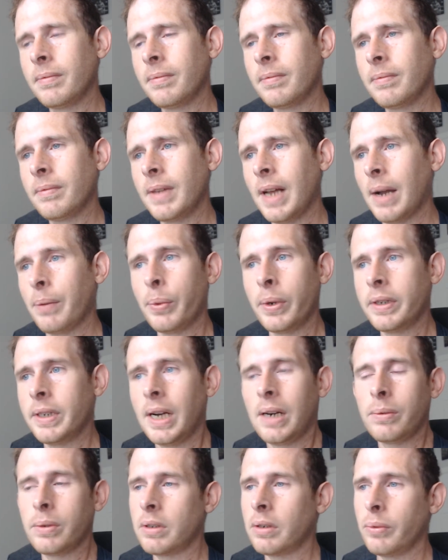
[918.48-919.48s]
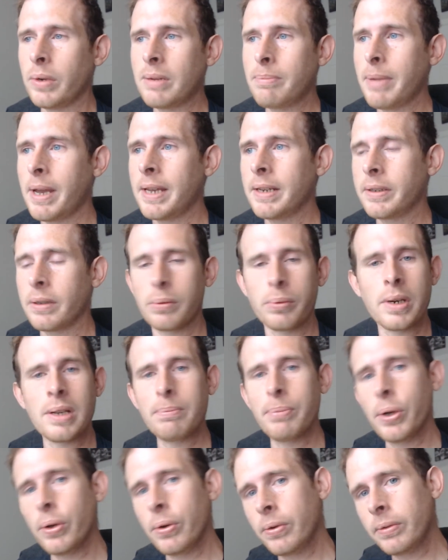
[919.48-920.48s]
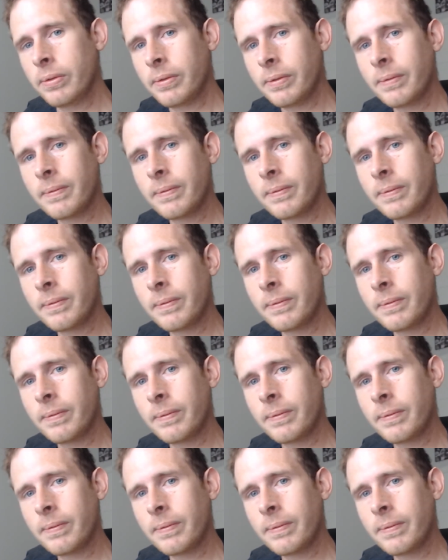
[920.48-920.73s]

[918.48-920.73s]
I would not want to remake or reboot